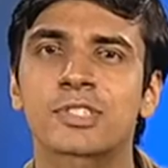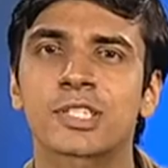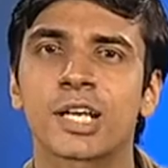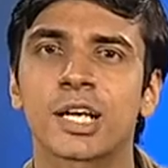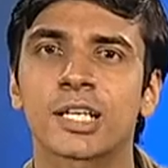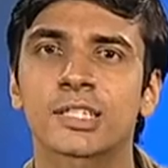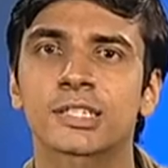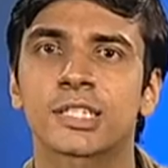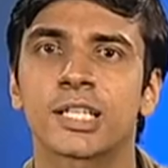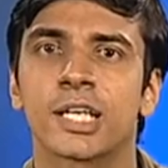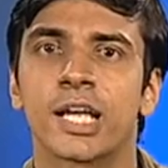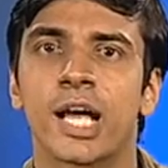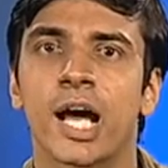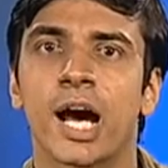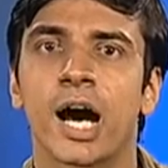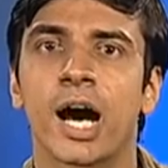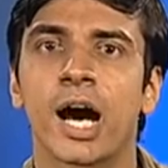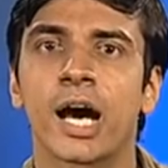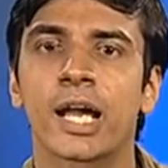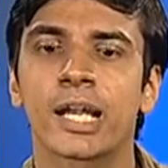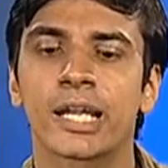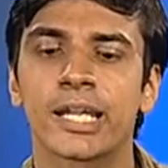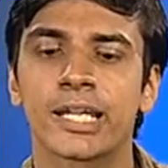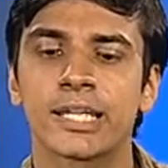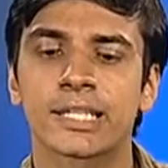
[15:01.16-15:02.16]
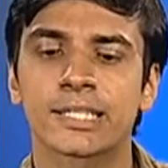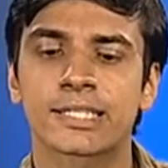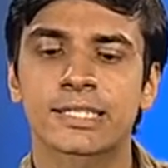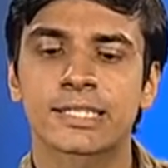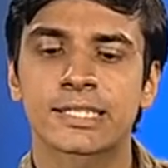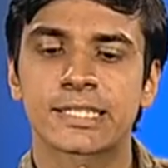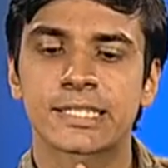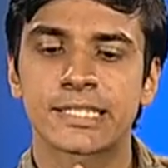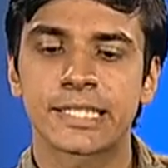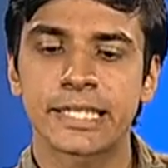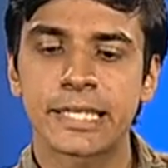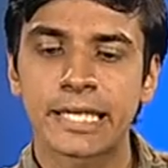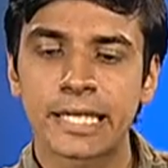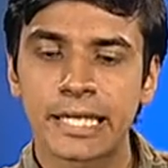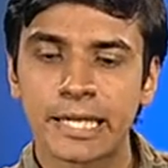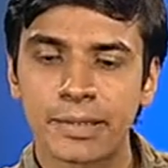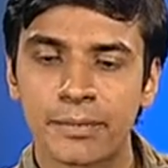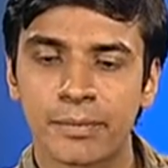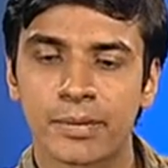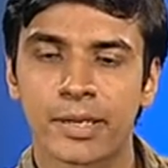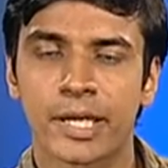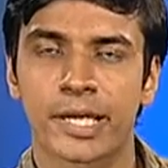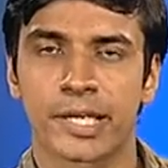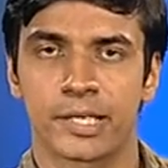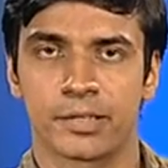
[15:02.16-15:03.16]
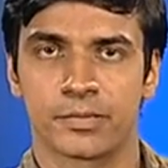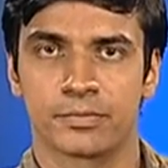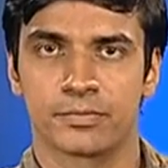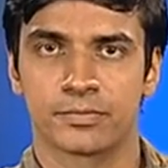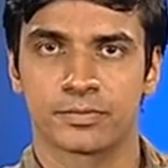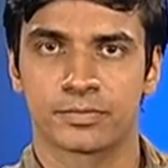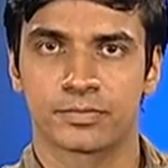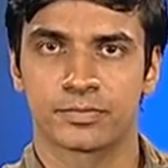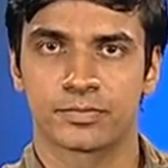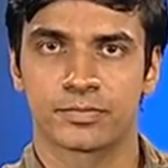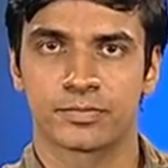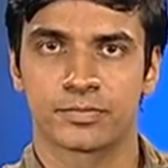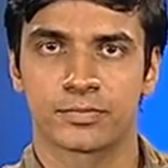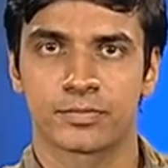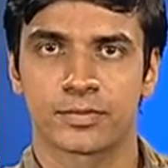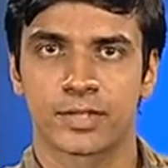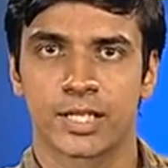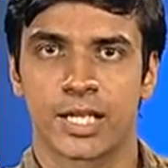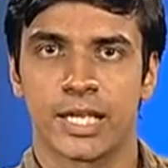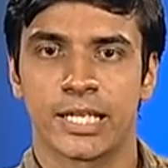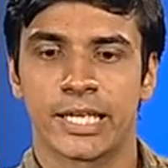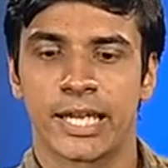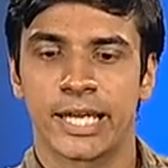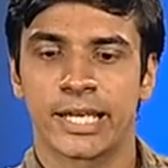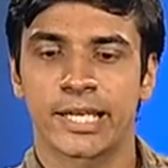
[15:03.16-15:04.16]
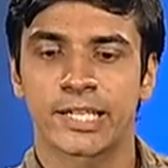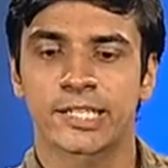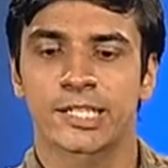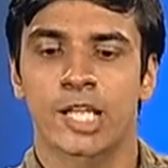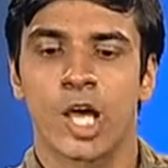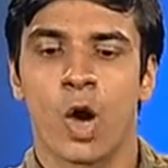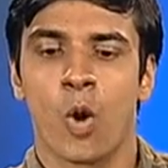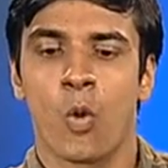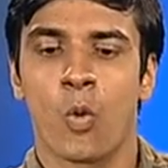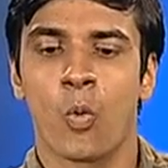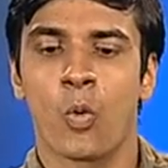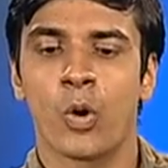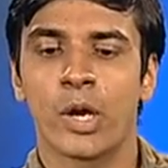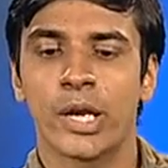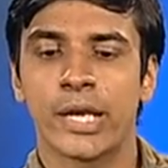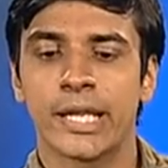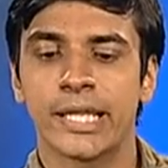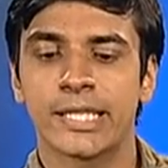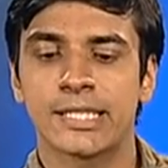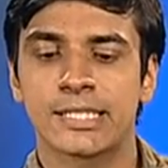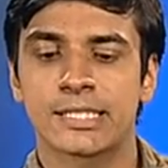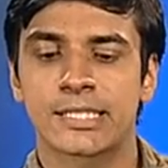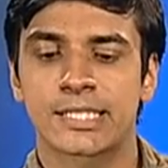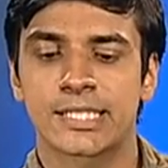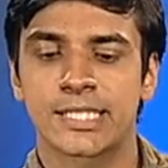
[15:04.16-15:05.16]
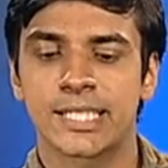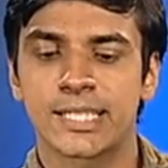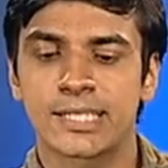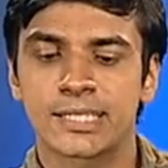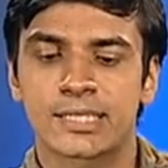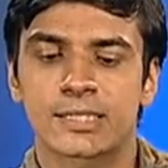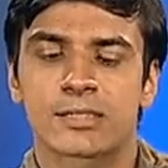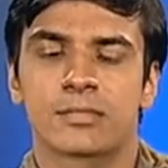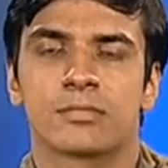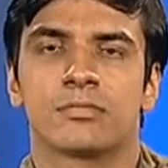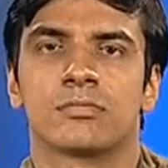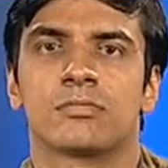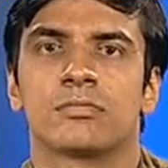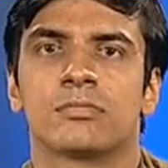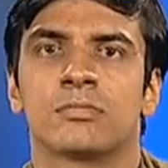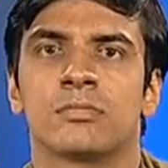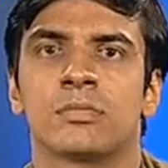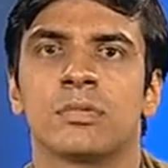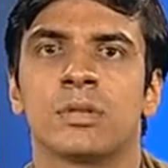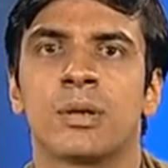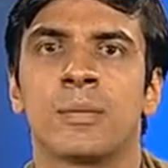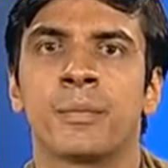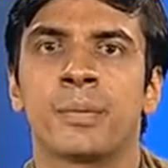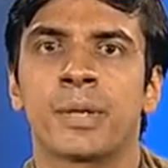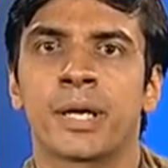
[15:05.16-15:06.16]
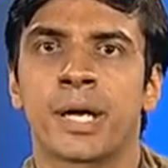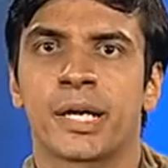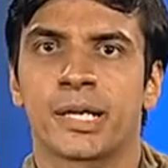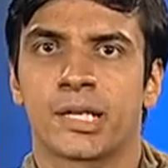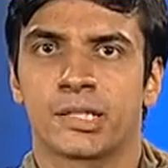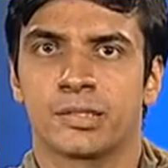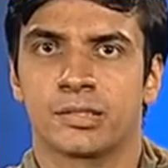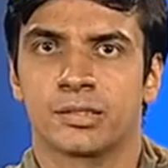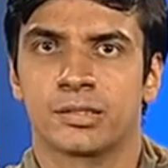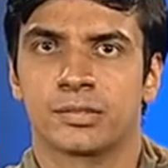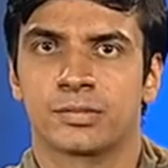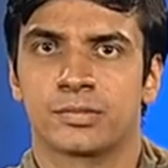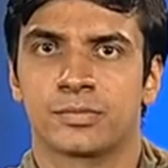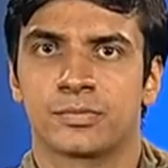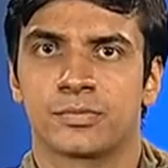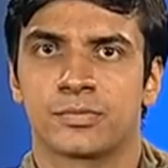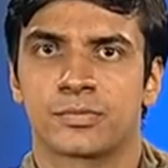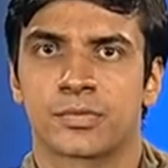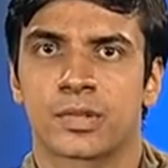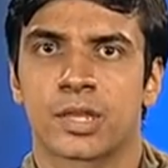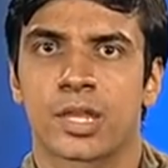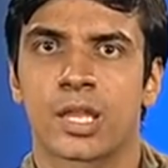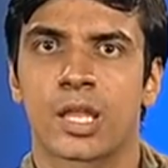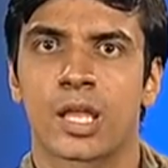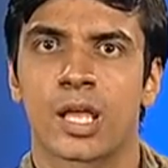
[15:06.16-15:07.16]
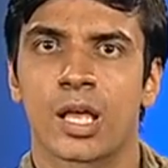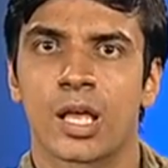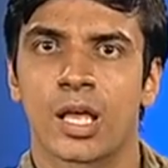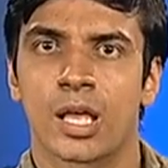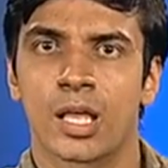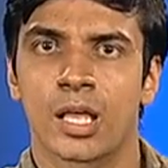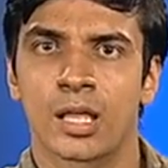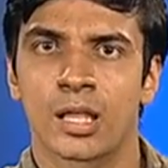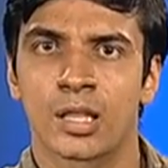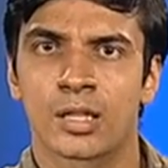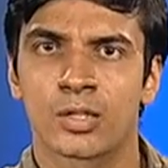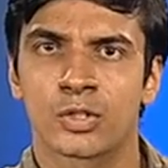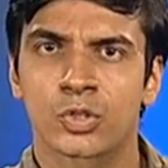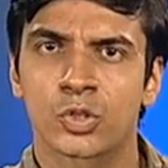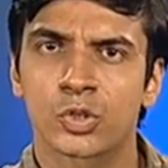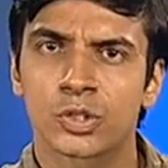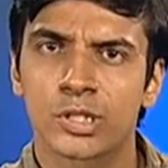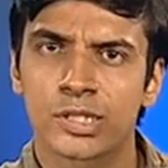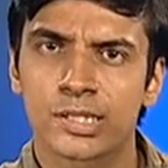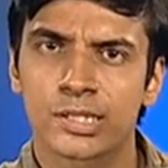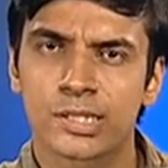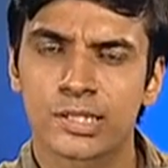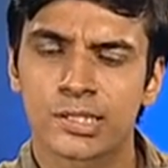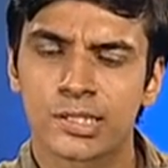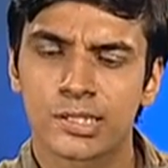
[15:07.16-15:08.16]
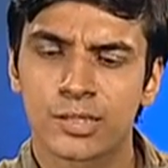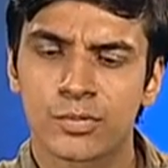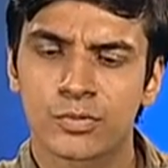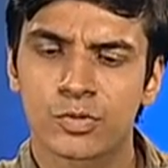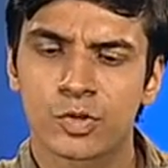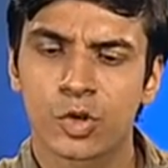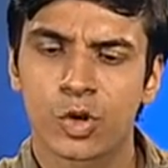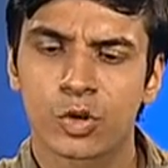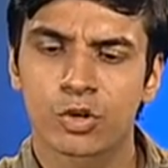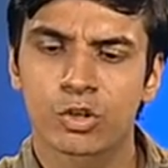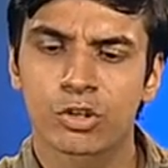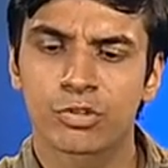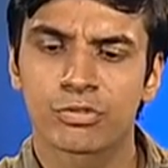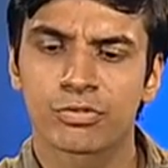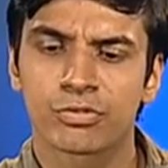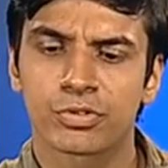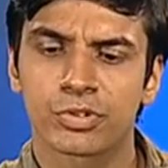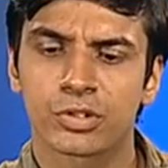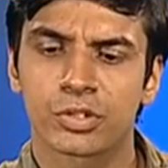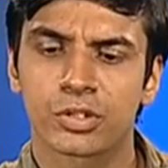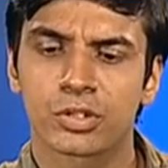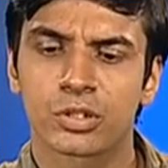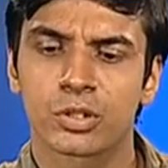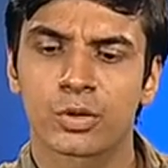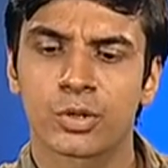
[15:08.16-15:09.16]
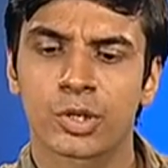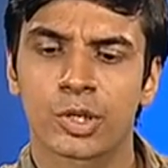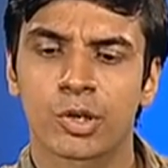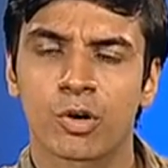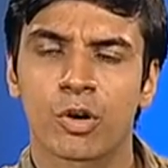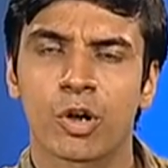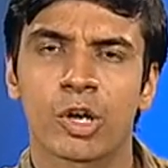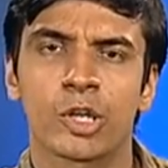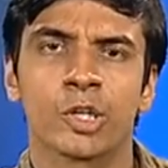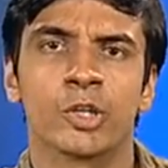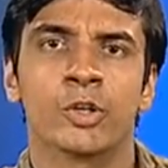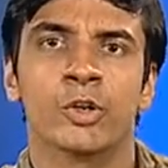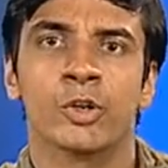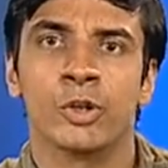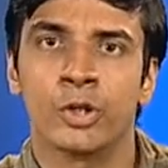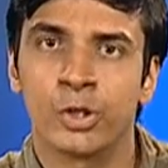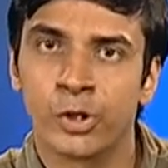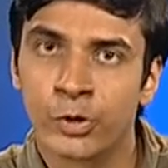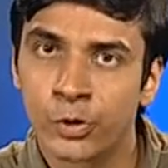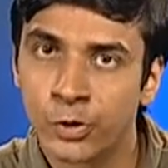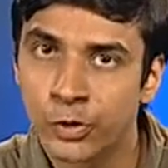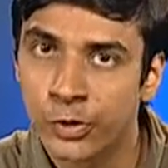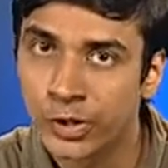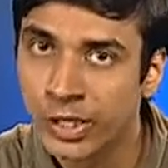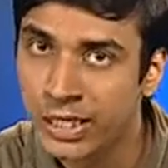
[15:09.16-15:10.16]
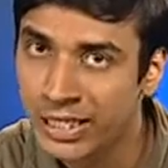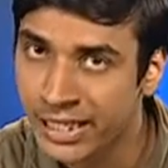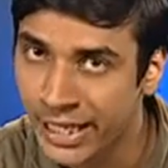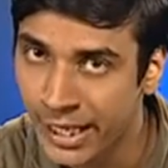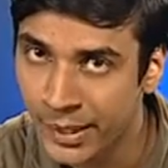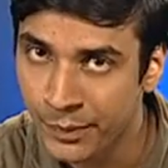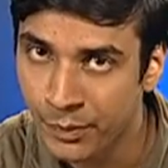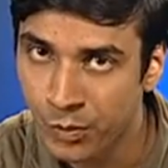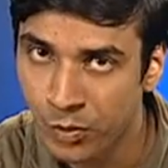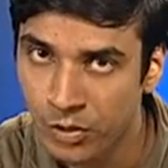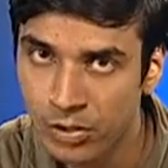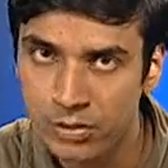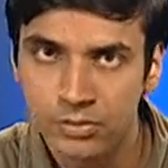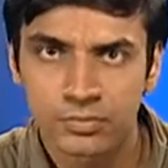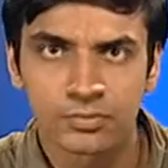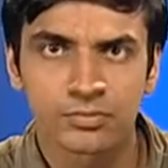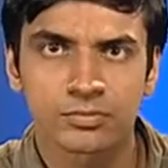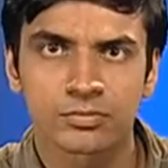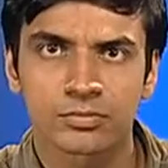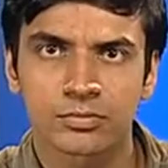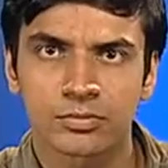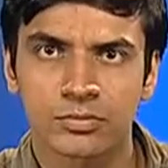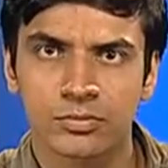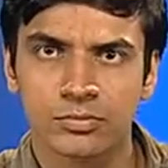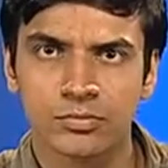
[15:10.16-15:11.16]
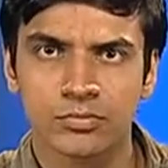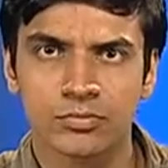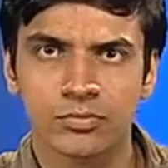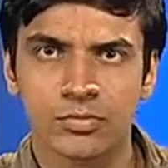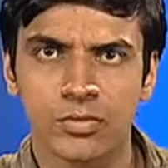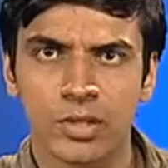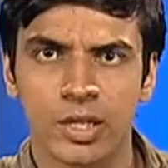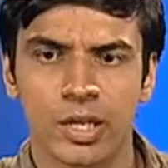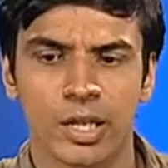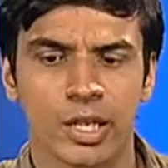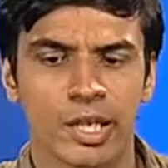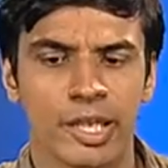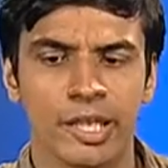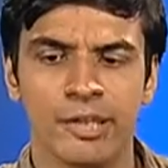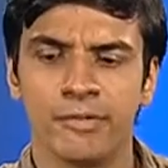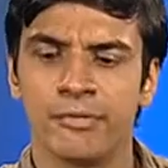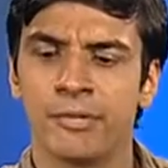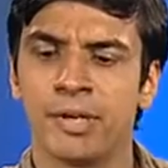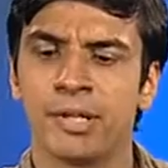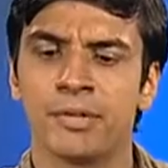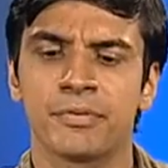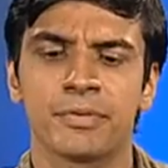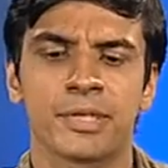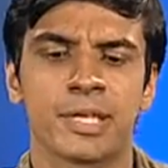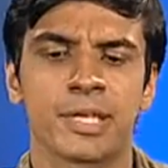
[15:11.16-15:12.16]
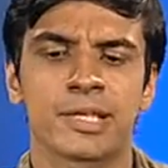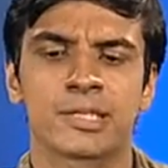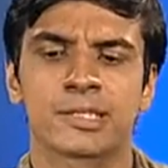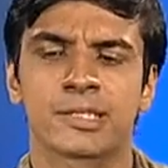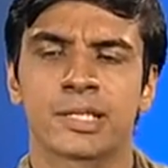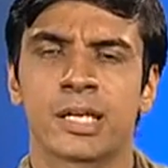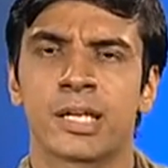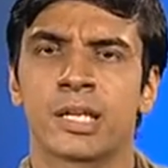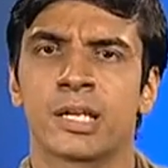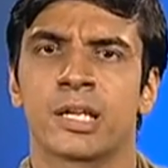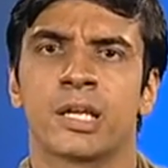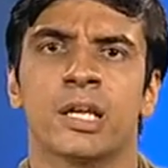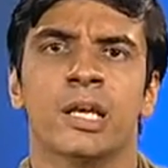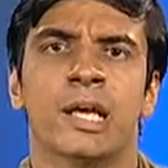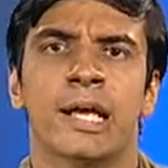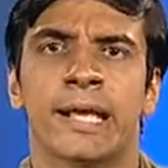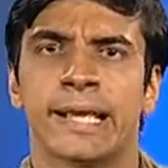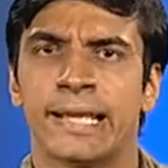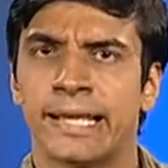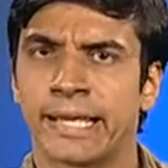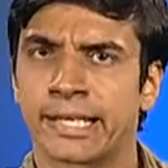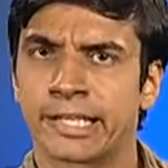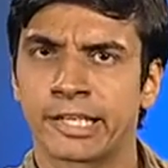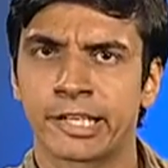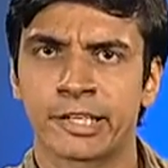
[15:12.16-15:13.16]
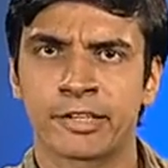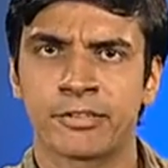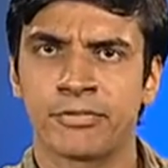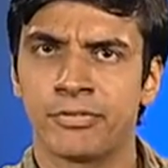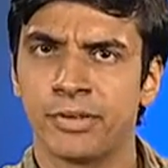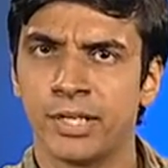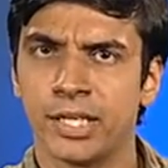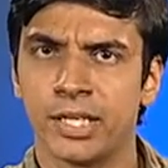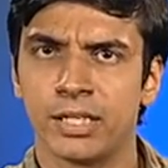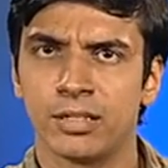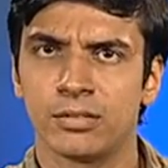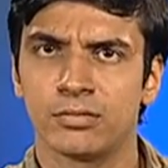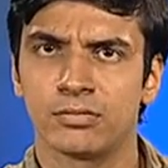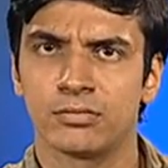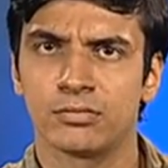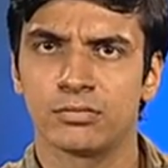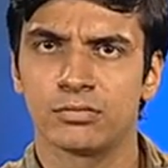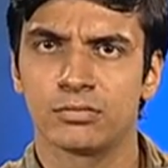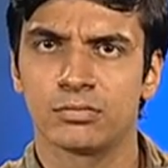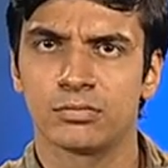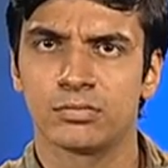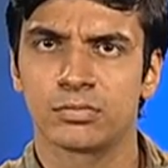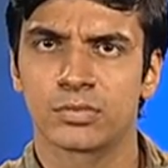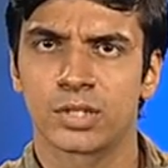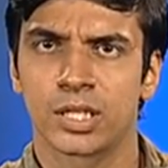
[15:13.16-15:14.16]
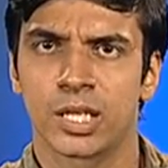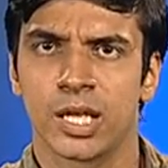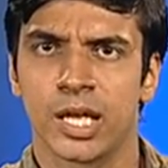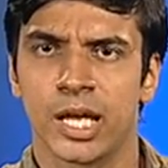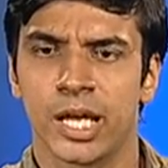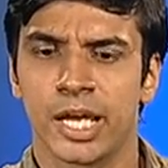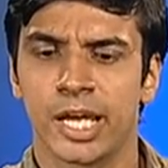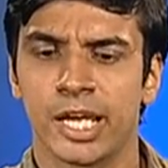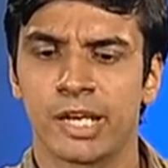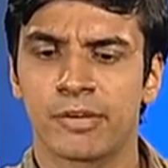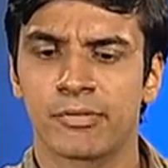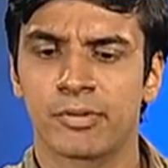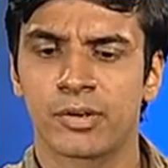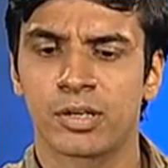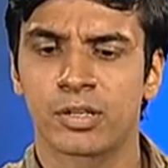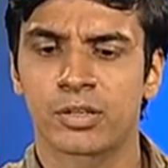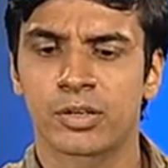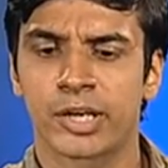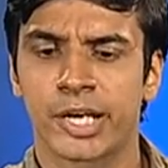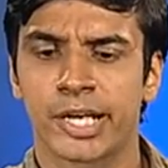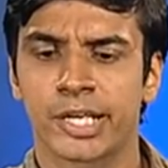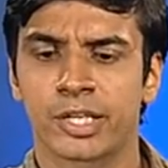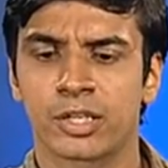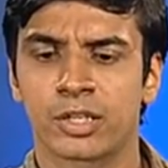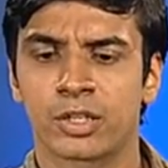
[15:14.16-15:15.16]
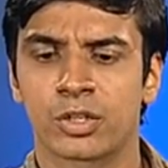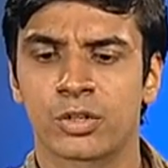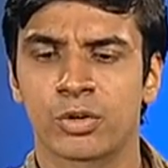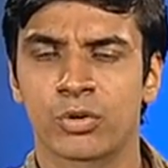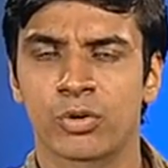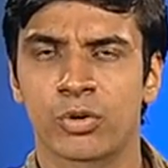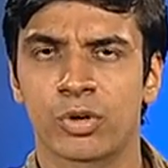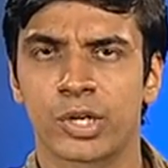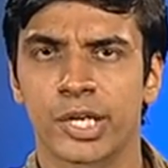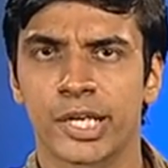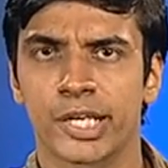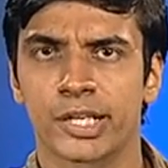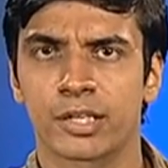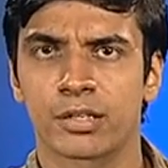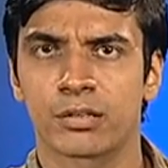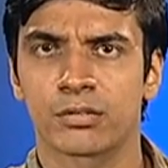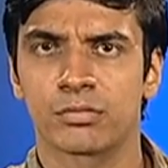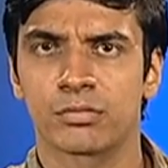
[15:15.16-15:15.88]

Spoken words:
charge are in a same line, that is, one is just behind other. So, this is some sort of what you call your neutral dipole. Even if there is an electric field, it will try to rotate,